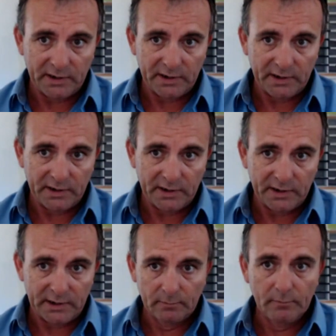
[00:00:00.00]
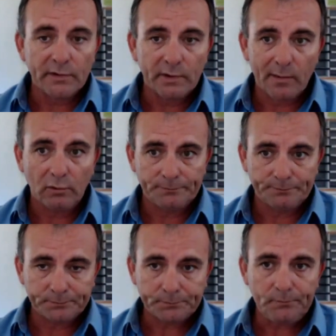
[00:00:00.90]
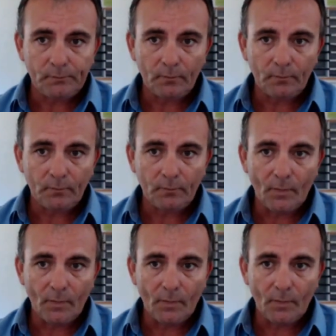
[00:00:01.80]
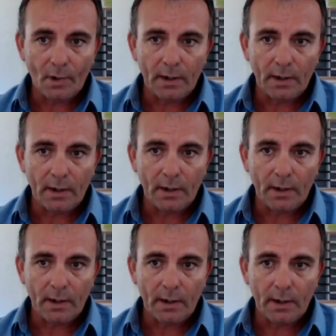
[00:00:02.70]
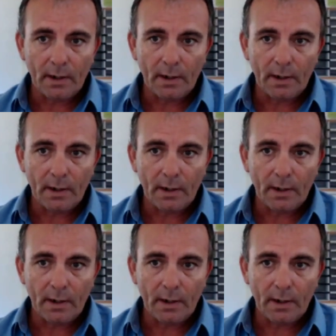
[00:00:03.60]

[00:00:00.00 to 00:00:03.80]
is a facultative process.